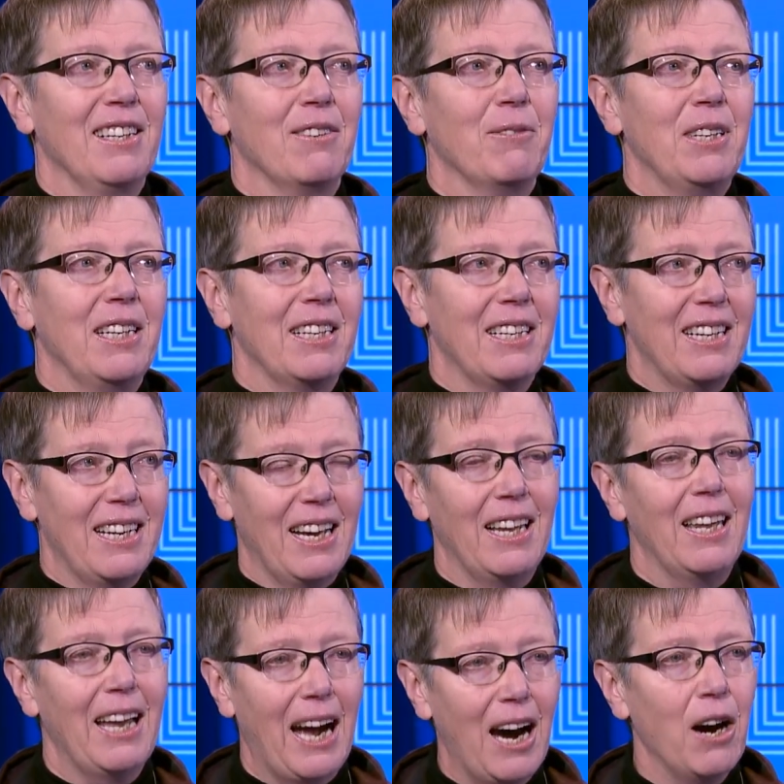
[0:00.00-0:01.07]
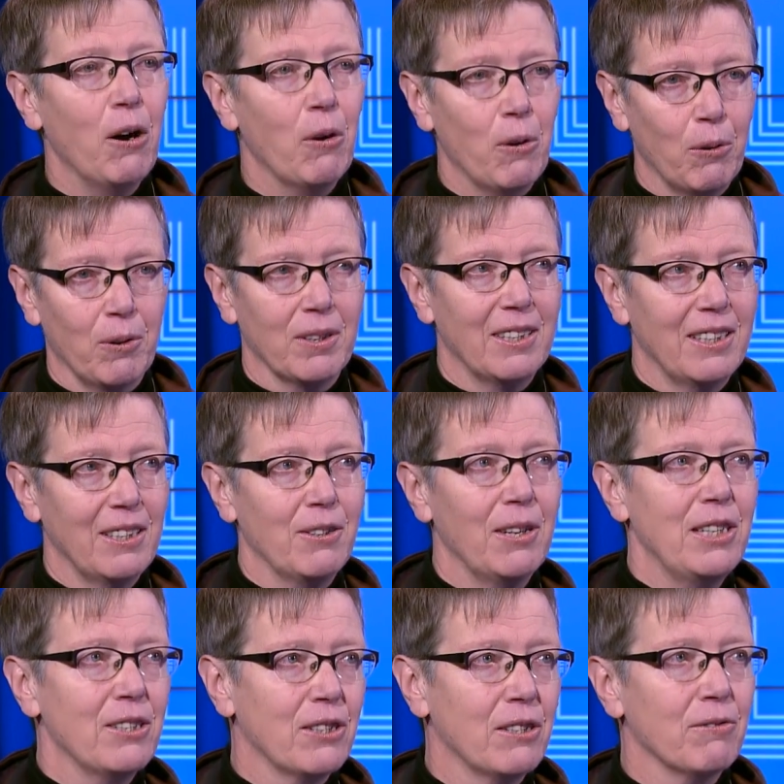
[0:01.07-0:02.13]
we allow the
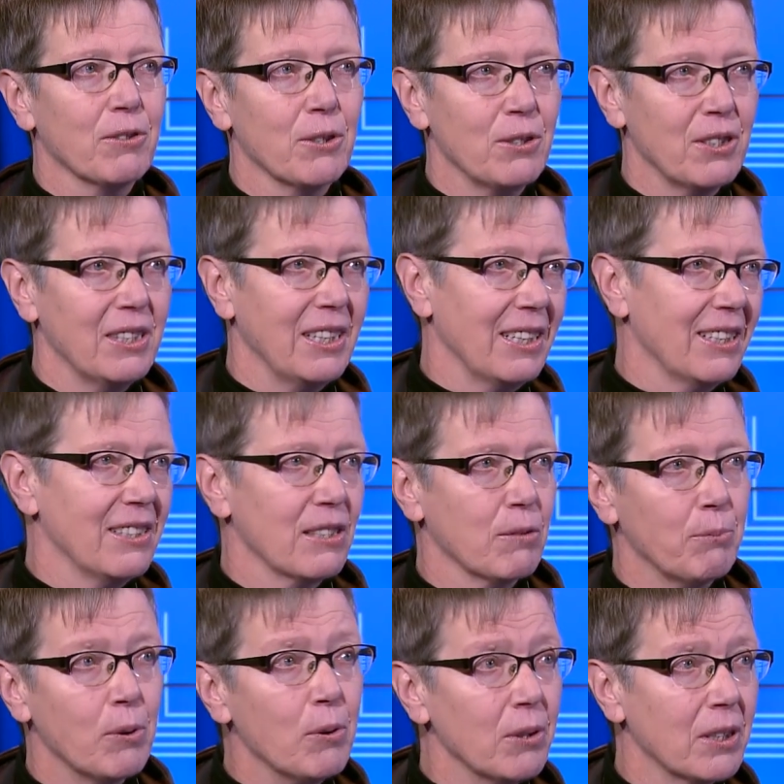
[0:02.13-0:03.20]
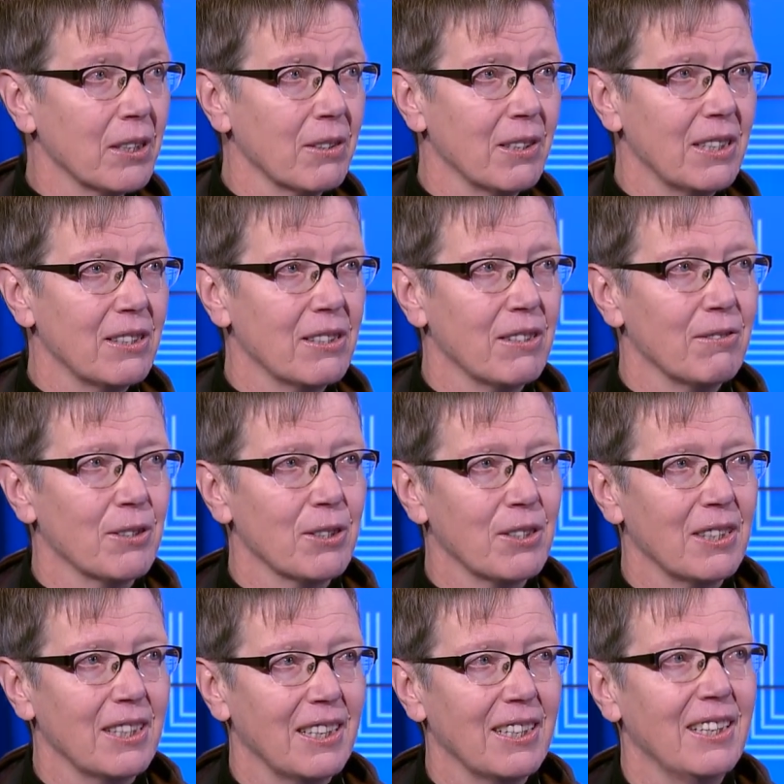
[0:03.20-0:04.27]
greatest diversity and support the greatest
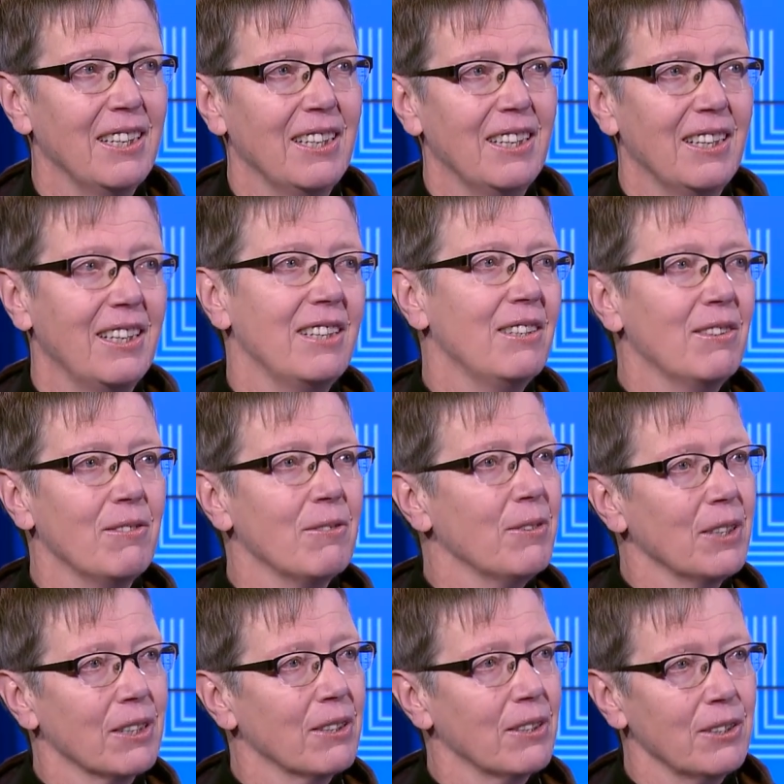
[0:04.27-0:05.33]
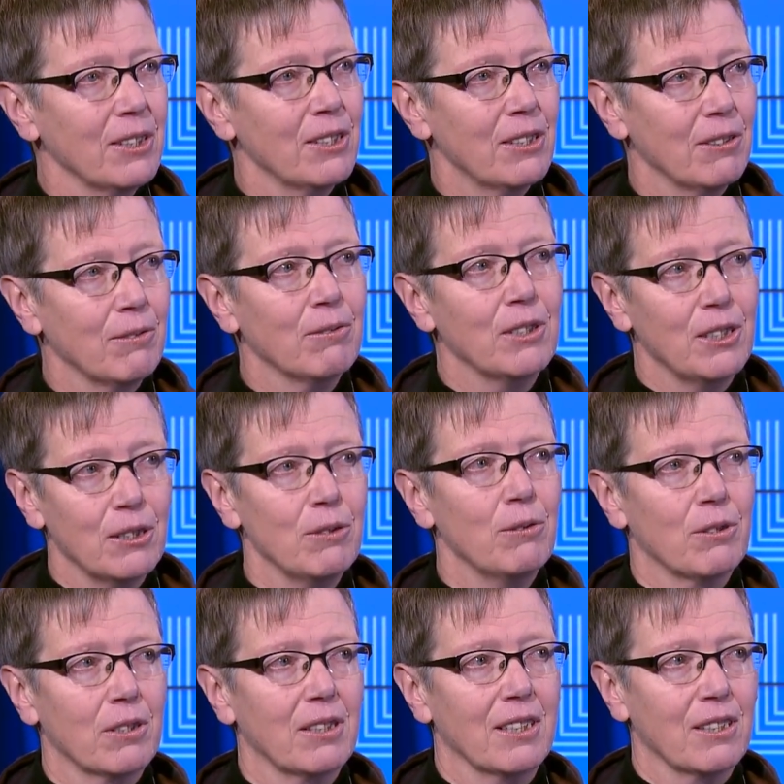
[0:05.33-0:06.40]
diversity, then we're going to
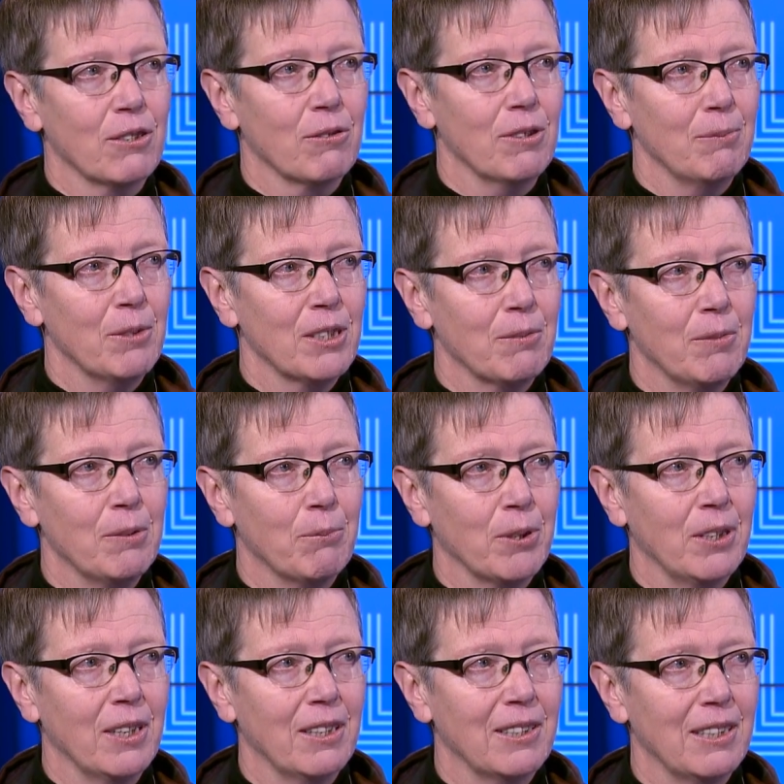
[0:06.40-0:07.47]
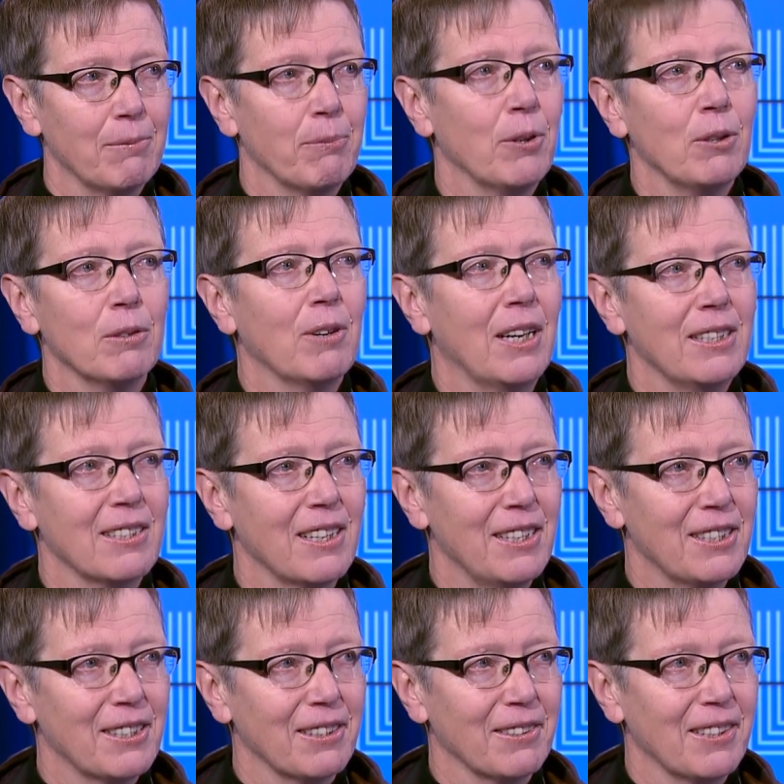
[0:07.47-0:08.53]
reduce extremism and polar
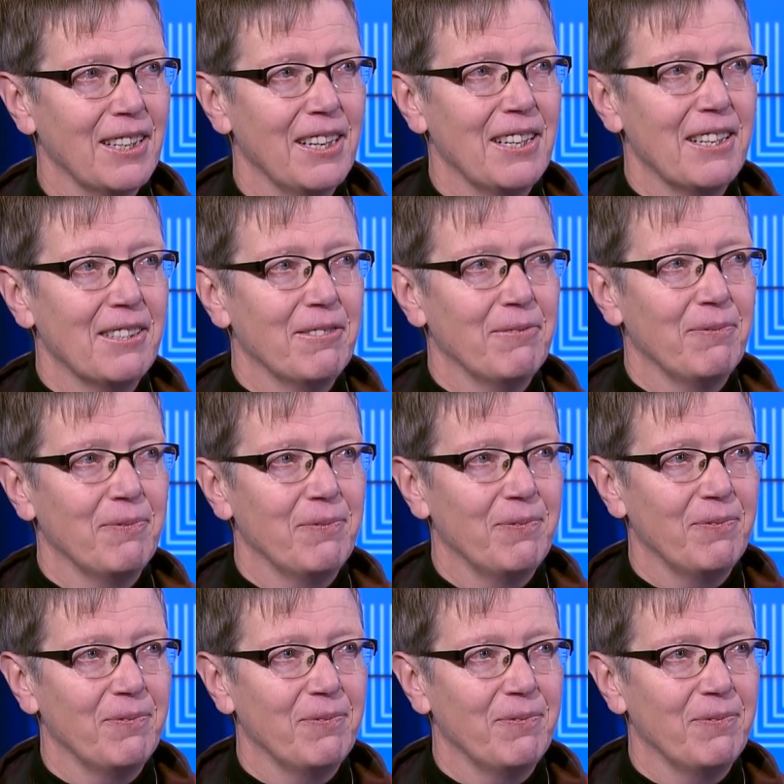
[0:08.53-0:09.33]
polarization. What the white